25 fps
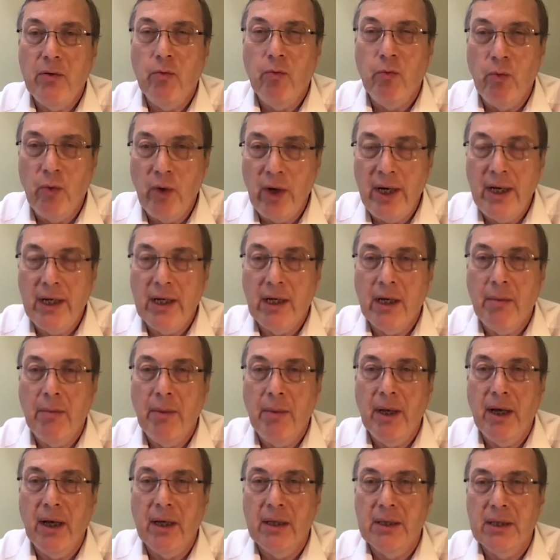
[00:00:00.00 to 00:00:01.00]

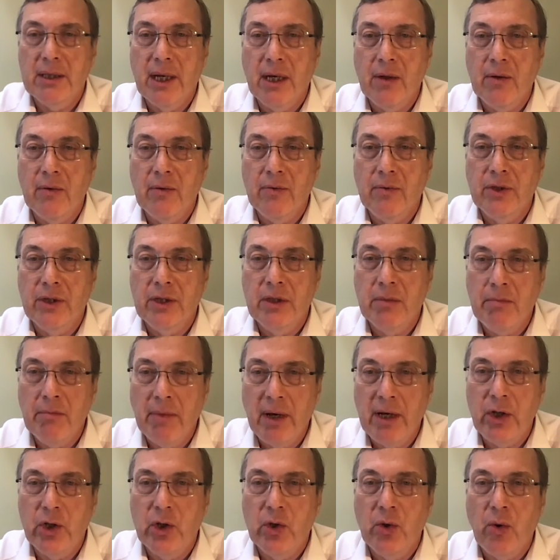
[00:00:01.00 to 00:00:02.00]
recommit ourselves to
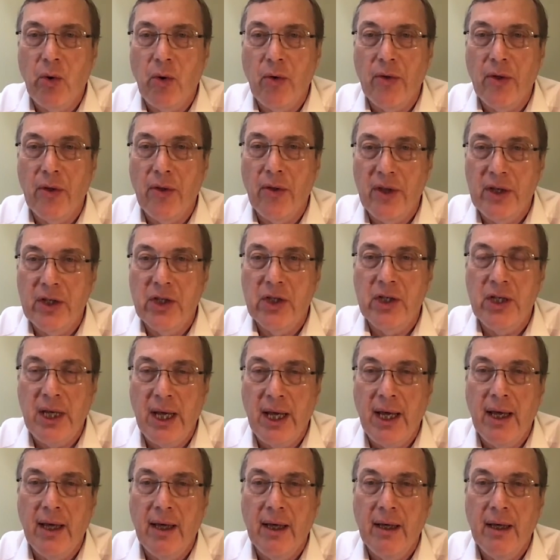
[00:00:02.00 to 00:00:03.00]
make sure that this
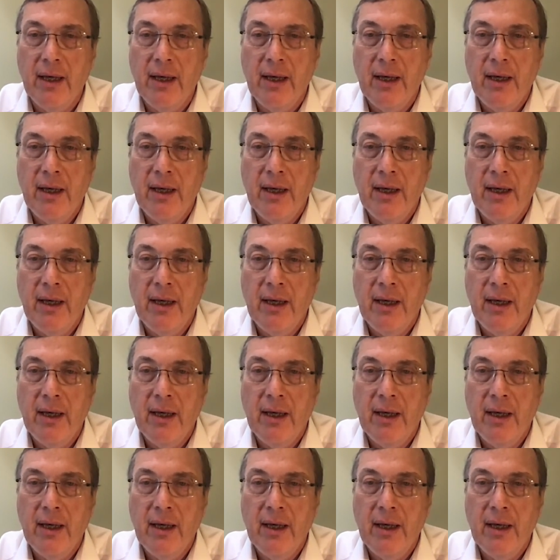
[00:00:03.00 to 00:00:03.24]
year